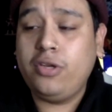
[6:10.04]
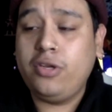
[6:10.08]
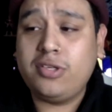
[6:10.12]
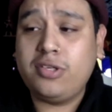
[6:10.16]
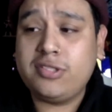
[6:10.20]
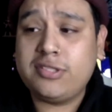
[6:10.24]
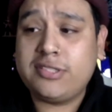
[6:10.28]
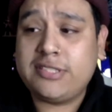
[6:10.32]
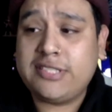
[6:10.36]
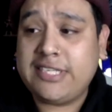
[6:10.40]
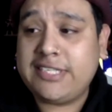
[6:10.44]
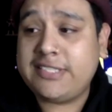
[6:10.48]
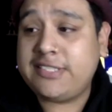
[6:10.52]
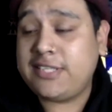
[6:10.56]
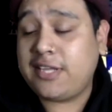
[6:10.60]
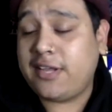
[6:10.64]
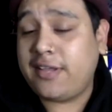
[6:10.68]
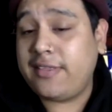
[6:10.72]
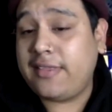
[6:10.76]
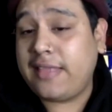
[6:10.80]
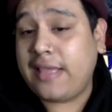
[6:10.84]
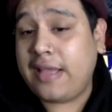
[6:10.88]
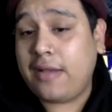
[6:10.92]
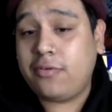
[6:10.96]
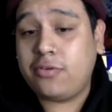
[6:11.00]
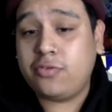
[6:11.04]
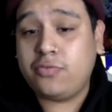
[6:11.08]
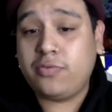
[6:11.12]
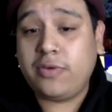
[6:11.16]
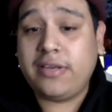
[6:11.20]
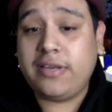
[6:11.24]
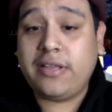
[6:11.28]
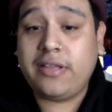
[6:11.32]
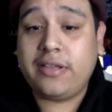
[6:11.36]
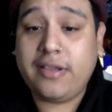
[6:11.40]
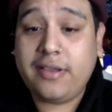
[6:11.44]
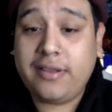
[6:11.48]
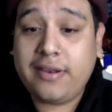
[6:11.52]
she saw that I was
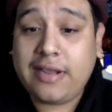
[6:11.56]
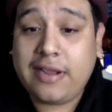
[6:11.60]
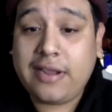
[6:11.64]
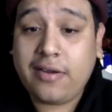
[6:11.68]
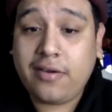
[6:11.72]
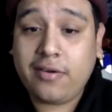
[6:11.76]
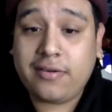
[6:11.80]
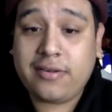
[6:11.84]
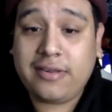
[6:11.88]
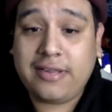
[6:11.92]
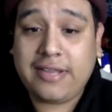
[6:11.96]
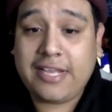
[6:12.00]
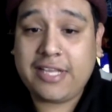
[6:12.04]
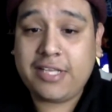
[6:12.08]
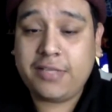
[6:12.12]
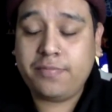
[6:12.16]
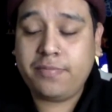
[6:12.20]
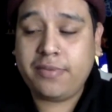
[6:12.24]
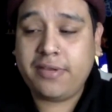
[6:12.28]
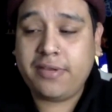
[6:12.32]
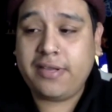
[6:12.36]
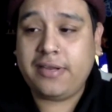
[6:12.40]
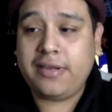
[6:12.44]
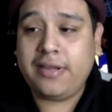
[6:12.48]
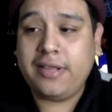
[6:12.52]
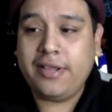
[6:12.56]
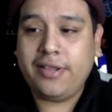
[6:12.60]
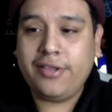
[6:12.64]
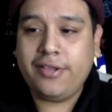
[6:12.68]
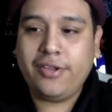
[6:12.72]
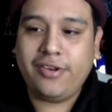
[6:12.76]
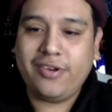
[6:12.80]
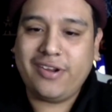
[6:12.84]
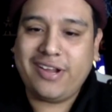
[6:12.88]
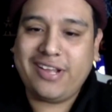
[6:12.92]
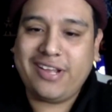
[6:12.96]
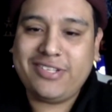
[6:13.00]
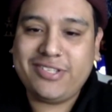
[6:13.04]
really good at her class, but
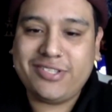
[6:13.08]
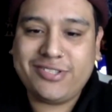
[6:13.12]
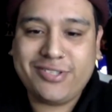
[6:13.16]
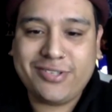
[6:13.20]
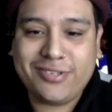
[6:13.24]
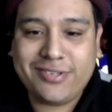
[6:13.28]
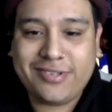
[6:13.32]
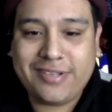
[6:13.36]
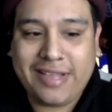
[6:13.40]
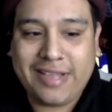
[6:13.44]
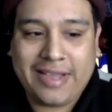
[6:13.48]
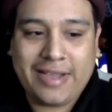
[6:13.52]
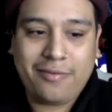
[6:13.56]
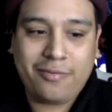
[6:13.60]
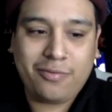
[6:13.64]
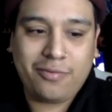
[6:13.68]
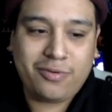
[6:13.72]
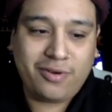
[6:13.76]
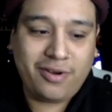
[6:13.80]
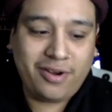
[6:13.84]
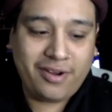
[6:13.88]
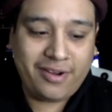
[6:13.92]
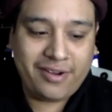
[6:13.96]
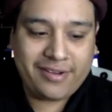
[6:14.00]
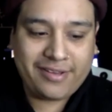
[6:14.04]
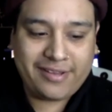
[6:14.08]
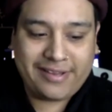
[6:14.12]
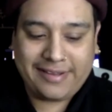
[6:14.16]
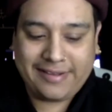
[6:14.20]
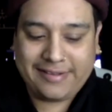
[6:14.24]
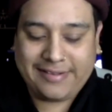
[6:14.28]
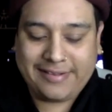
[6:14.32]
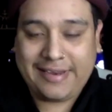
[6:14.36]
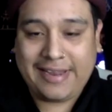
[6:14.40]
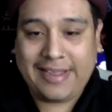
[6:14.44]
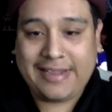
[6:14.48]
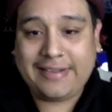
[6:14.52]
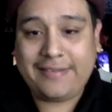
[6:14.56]
I worked
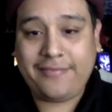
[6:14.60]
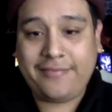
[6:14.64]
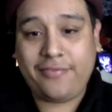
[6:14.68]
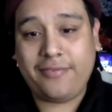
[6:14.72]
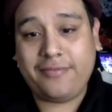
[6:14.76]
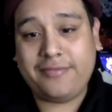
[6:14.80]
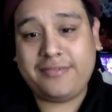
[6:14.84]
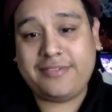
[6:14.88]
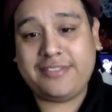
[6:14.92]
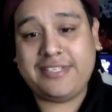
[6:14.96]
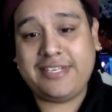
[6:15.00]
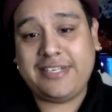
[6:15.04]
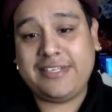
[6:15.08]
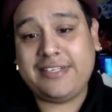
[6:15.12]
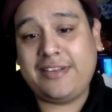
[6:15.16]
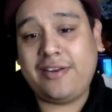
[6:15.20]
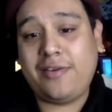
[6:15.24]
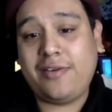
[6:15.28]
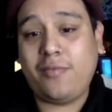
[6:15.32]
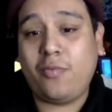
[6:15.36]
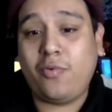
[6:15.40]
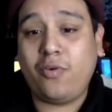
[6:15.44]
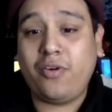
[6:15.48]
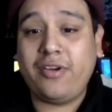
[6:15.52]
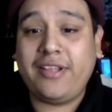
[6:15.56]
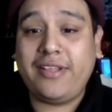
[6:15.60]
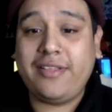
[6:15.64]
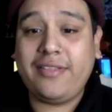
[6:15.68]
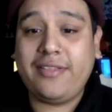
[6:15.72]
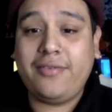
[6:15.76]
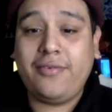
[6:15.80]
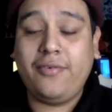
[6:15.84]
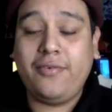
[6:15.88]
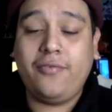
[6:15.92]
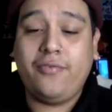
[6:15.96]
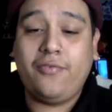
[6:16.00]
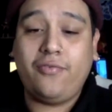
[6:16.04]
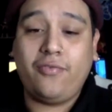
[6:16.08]
like from 6 in the morning
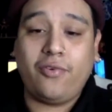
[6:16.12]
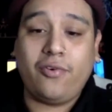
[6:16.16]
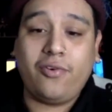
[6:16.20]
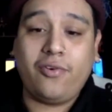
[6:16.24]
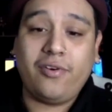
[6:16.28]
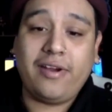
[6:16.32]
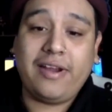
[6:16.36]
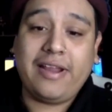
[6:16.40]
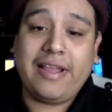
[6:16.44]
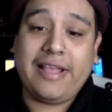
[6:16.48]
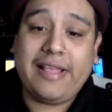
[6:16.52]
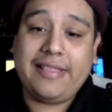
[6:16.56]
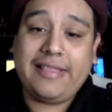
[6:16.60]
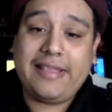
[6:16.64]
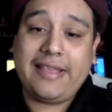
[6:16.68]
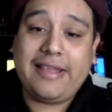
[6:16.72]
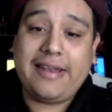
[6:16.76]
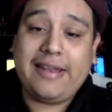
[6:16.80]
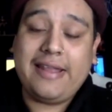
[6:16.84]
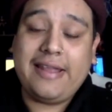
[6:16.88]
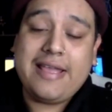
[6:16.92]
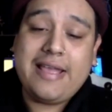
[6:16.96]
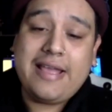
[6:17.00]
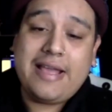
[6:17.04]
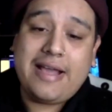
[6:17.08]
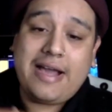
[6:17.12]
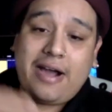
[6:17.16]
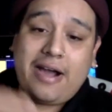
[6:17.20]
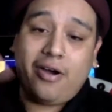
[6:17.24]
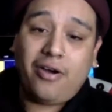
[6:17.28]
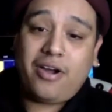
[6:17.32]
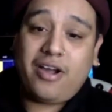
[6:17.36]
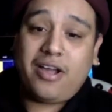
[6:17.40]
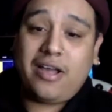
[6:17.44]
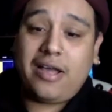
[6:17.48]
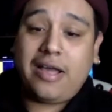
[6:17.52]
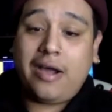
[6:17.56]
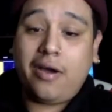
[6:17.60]
to 4, and then
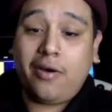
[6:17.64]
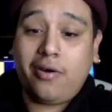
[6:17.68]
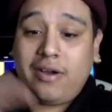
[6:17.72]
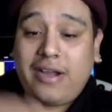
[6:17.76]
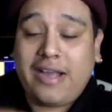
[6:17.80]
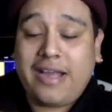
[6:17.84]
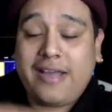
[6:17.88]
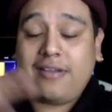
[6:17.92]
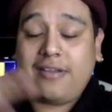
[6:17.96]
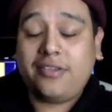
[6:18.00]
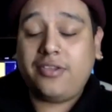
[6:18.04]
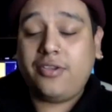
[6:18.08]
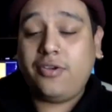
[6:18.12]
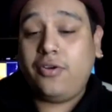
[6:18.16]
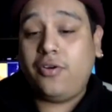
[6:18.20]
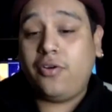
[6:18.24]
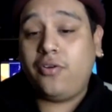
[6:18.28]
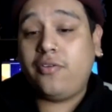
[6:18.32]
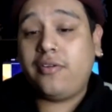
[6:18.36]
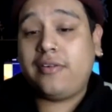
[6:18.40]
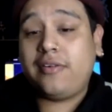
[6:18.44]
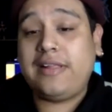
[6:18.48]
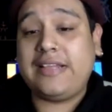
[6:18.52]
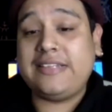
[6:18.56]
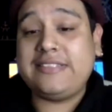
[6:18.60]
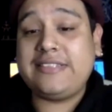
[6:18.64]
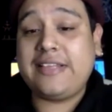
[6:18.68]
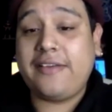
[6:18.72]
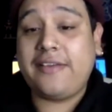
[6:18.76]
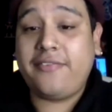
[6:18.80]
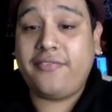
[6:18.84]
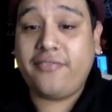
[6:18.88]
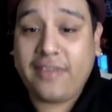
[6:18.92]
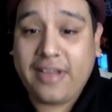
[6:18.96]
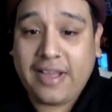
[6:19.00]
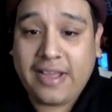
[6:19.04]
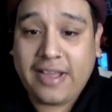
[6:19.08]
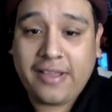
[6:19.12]
I'll have to go to class at
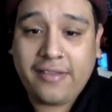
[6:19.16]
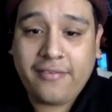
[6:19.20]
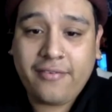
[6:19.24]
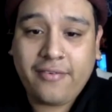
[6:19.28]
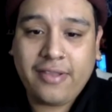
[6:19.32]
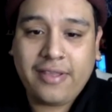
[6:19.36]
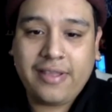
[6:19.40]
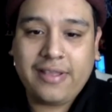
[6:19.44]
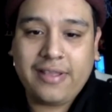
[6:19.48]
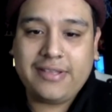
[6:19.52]
5.